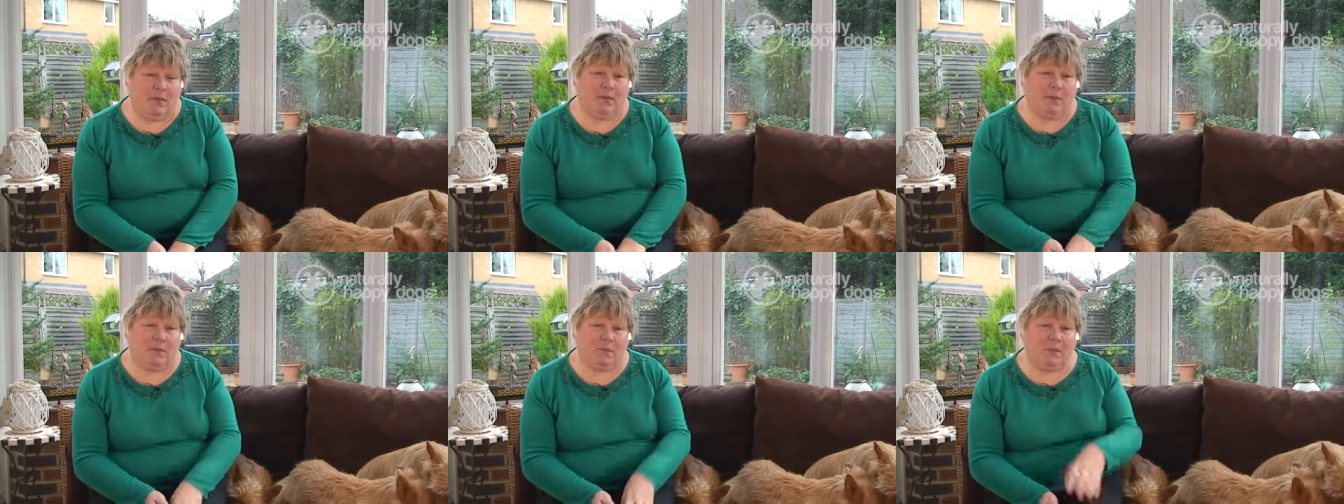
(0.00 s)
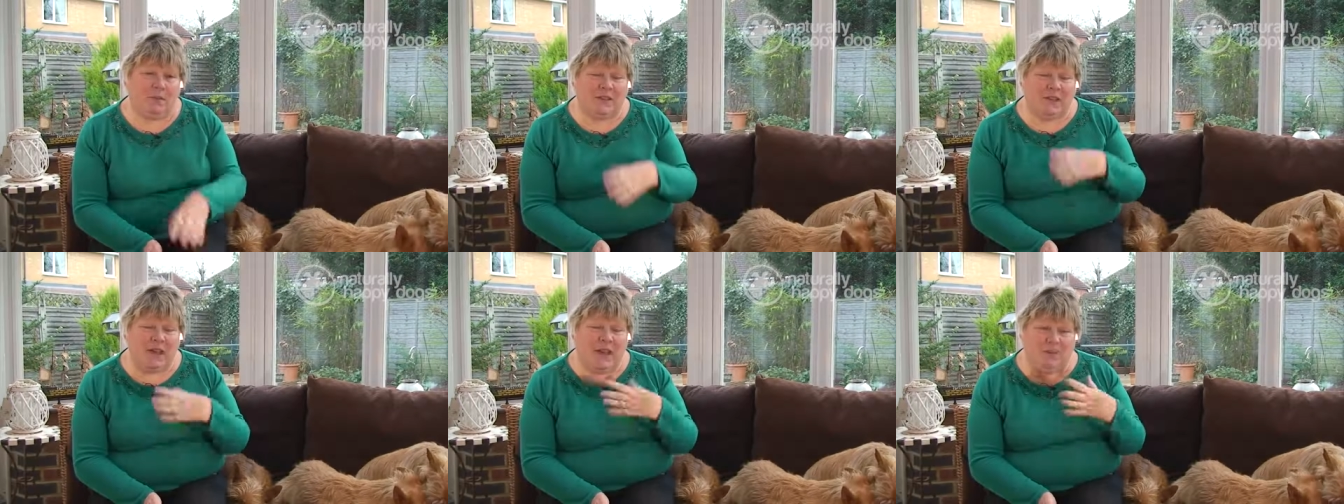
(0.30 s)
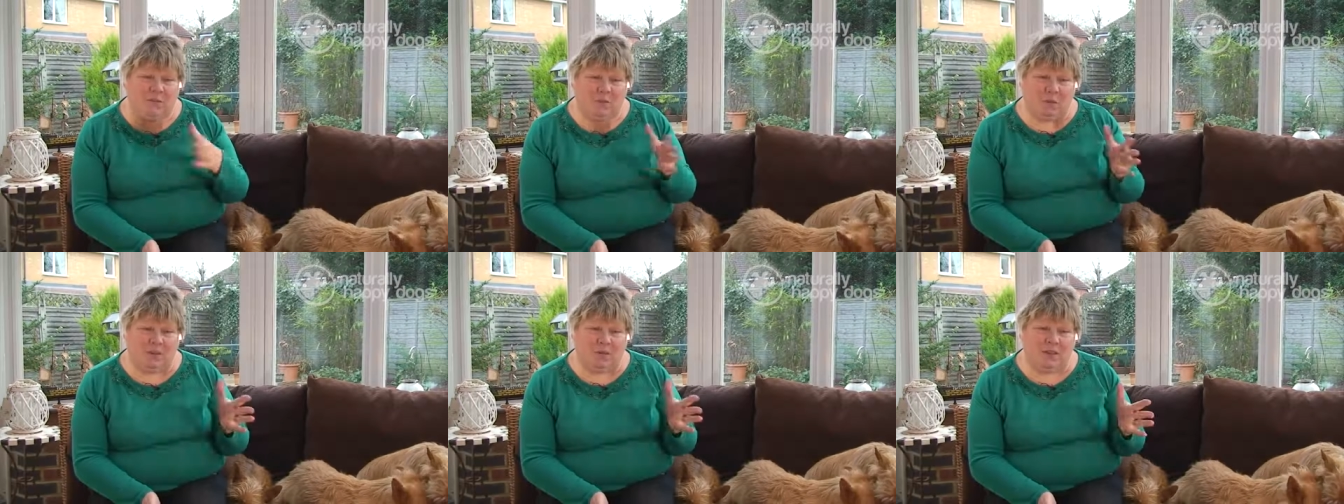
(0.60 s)
and I suppose
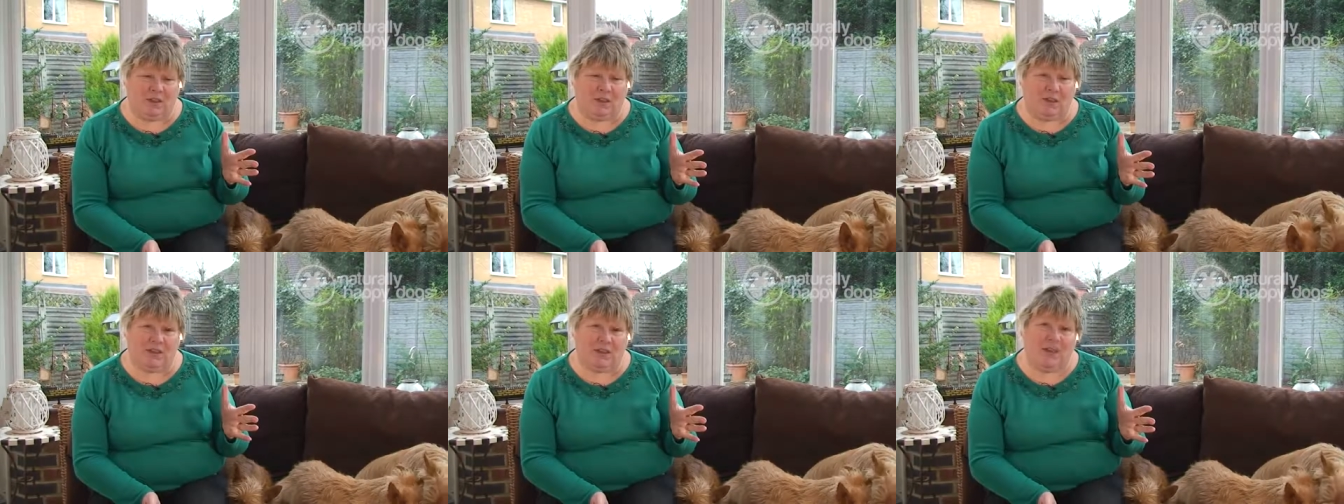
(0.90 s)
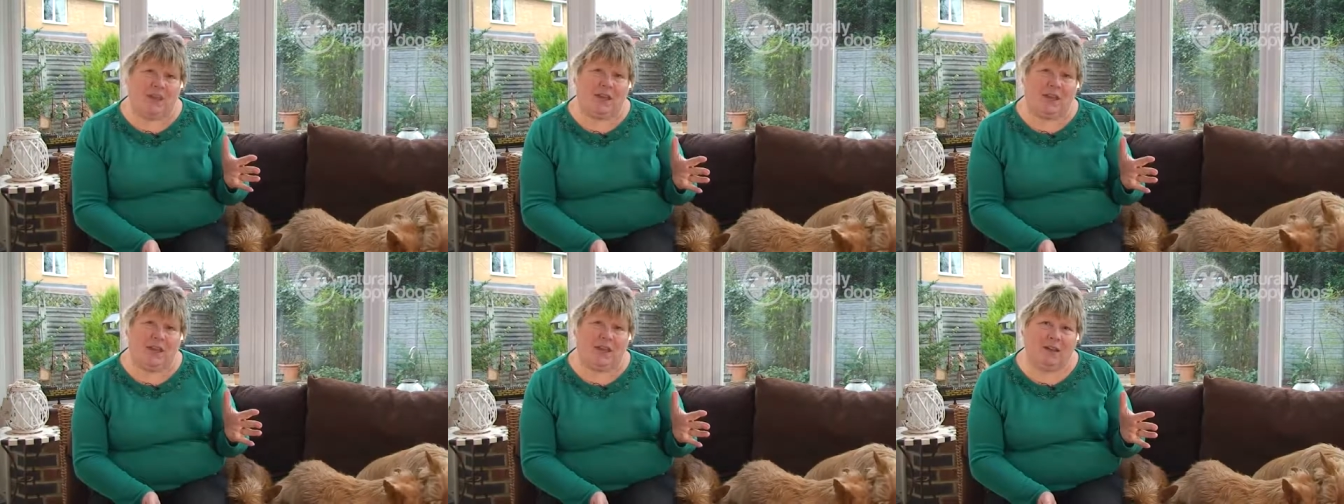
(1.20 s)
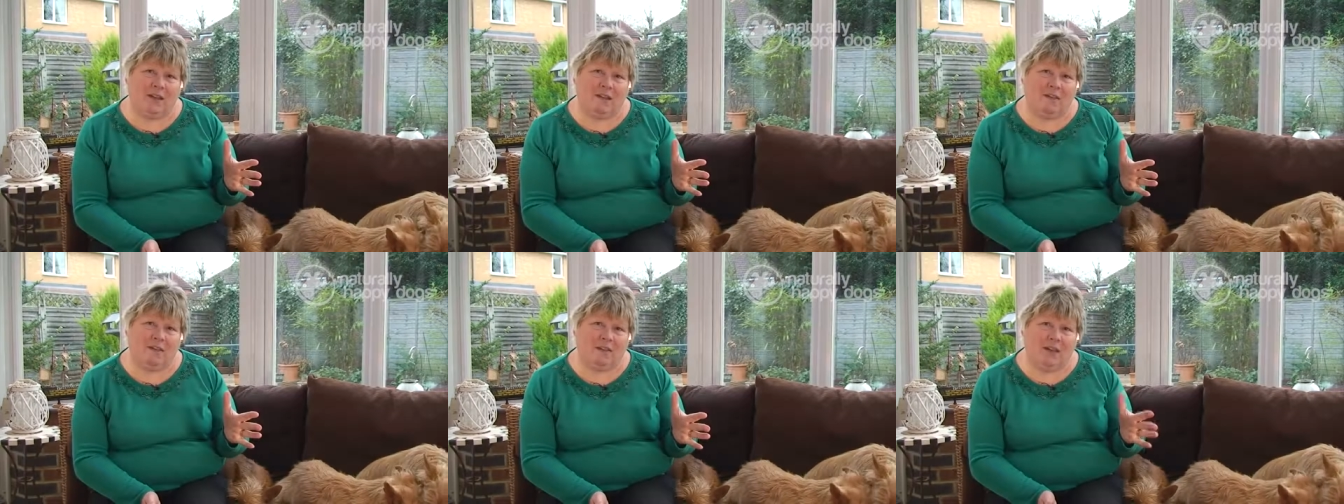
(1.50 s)
everyone's going to say
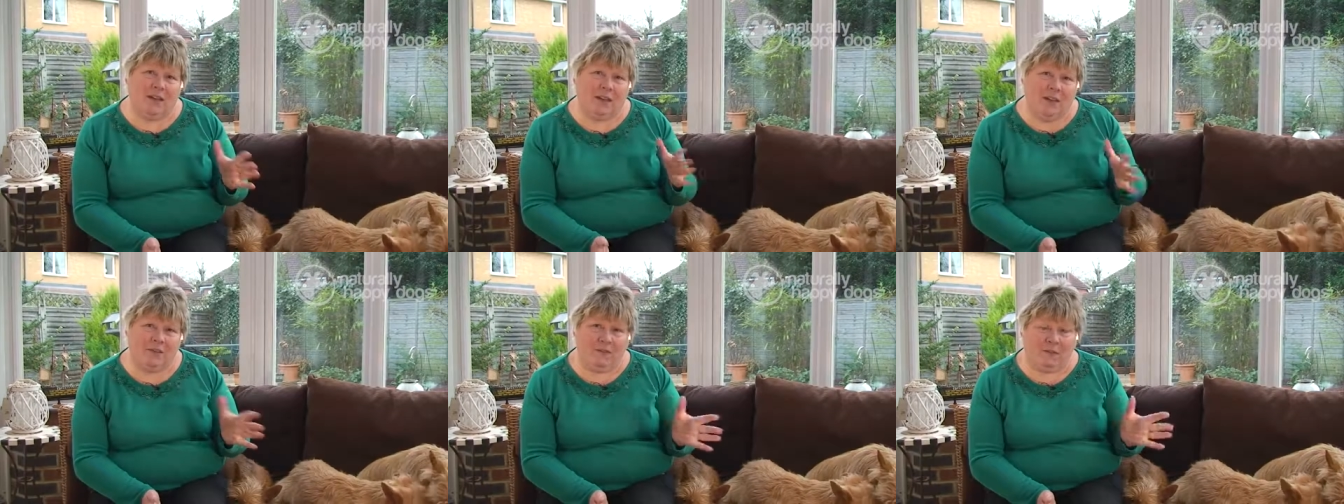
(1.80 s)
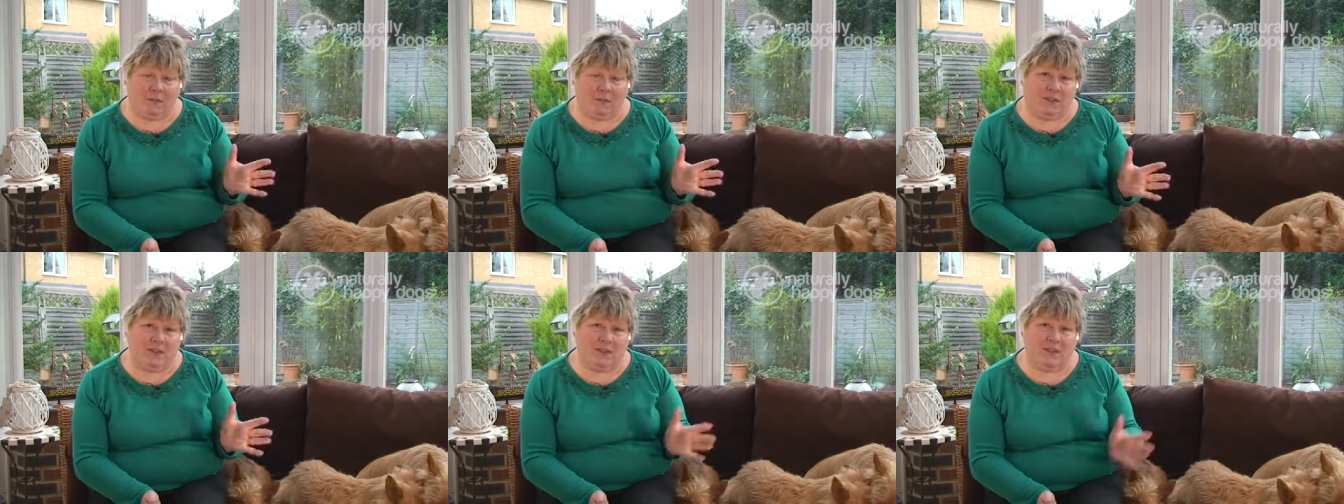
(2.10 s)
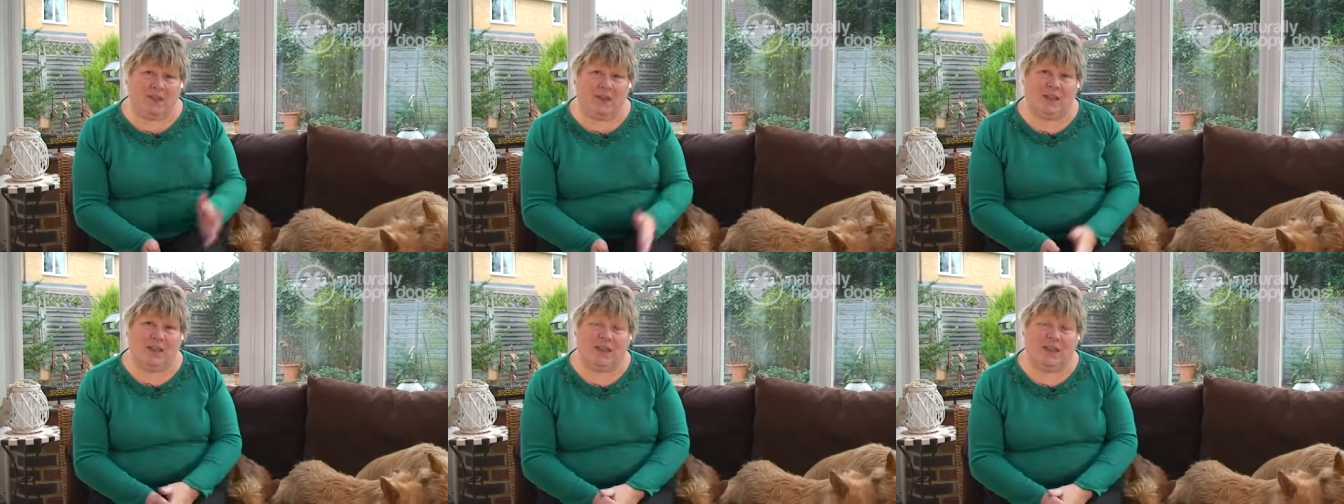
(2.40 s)
that. Everyone's going
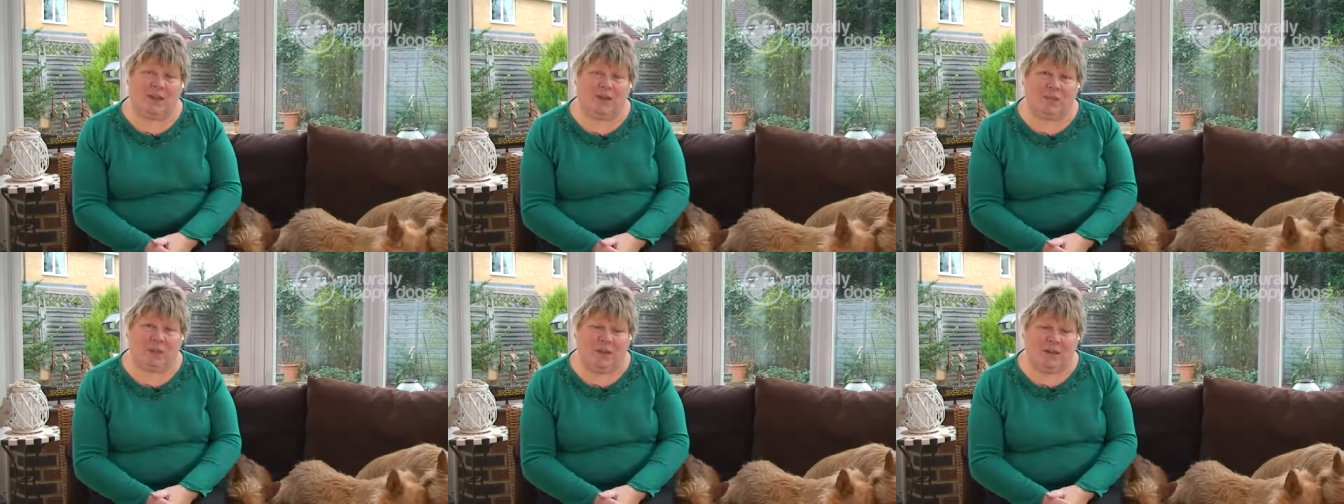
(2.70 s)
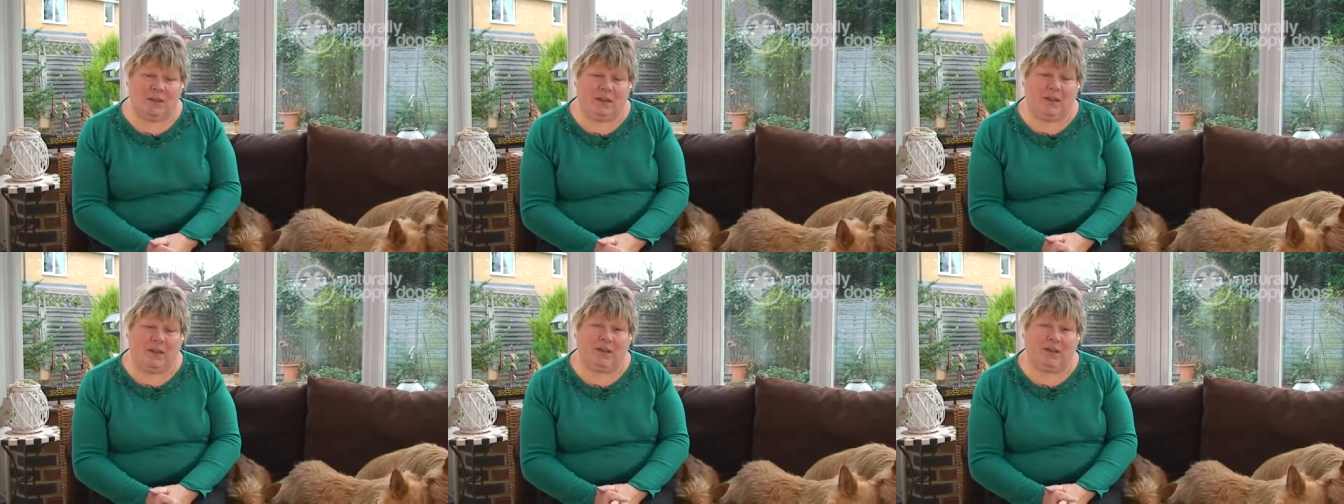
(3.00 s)
to say that about their